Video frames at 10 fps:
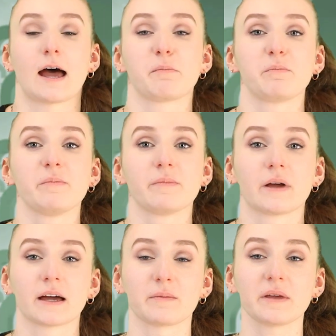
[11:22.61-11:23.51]
Um,
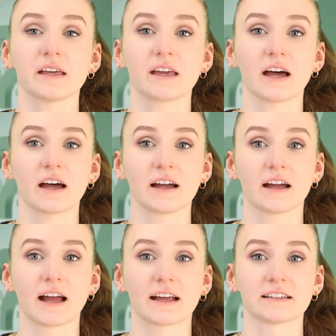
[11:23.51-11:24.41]

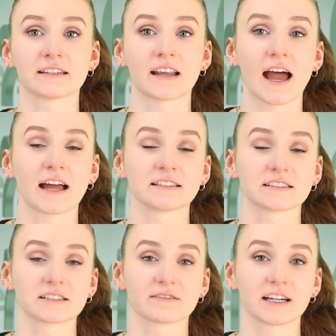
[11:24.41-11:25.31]
Abiya and
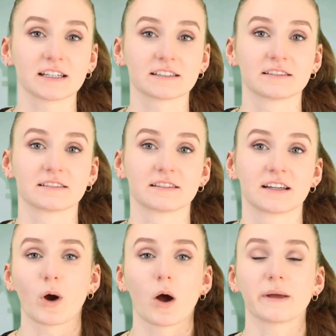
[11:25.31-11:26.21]
Nand... What?
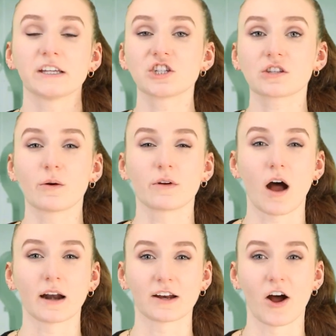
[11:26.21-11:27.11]
Bro, he's just going
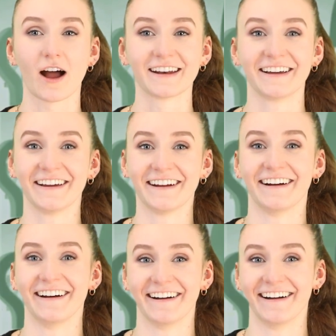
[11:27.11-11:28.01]
on and
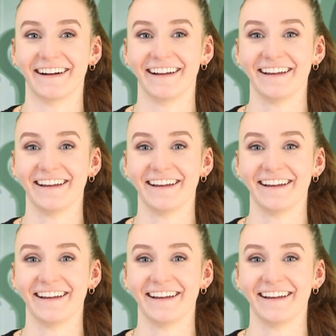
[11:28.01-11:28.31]
on.